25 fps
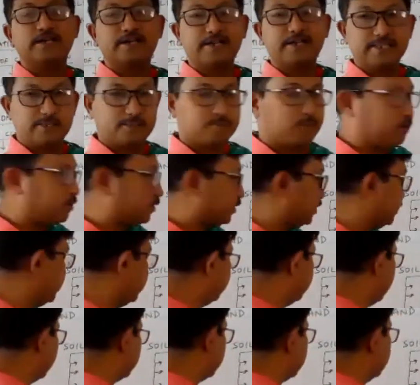
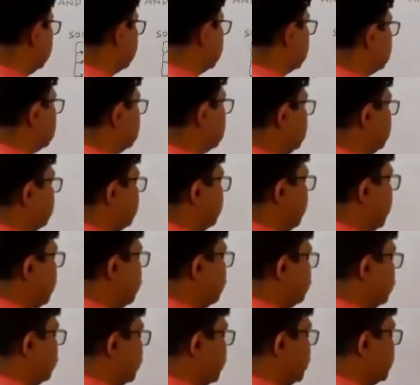responded, that is
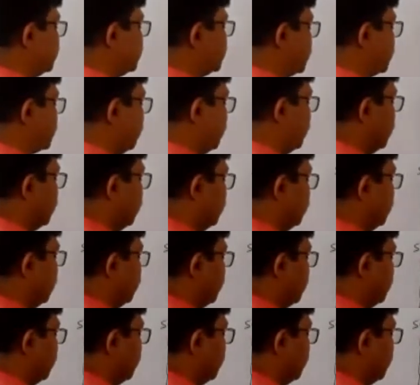mountain soil.